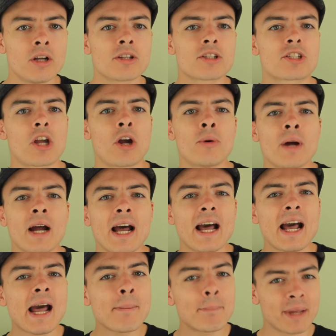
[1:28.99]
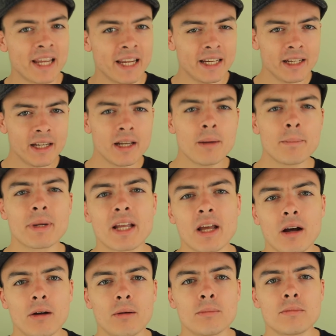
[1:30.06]
So happy
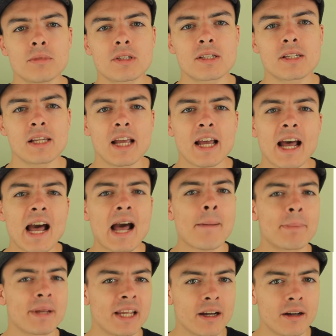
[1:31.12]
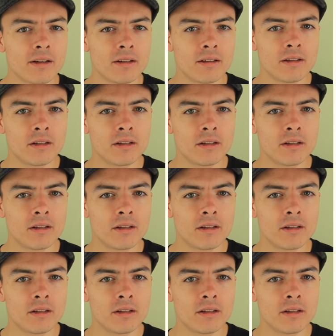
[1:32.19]
becomes happier.